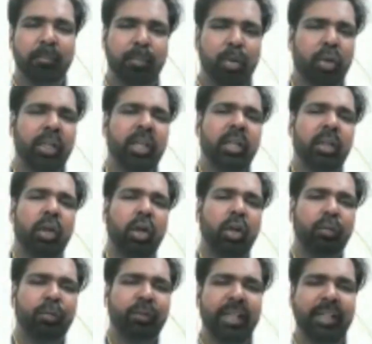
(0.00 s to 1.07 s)
brought in a
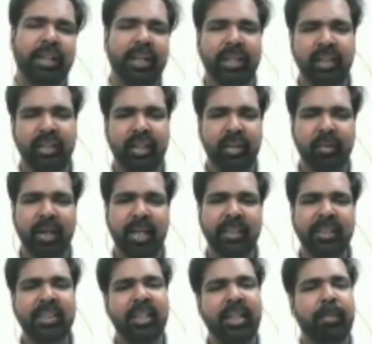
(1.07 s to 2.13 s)
lot of theatrical
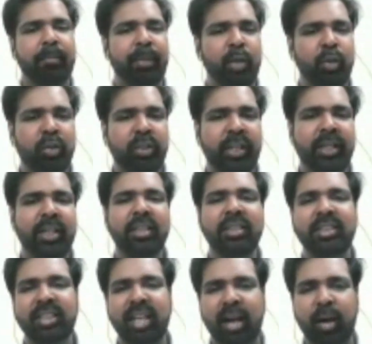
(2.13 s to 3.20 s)
devices like music,
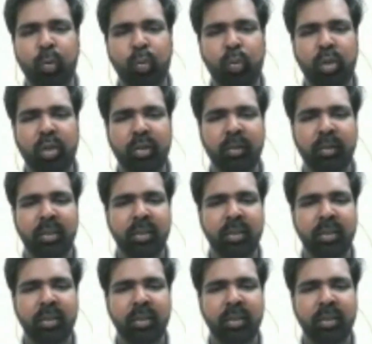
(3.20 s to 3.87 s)
sound,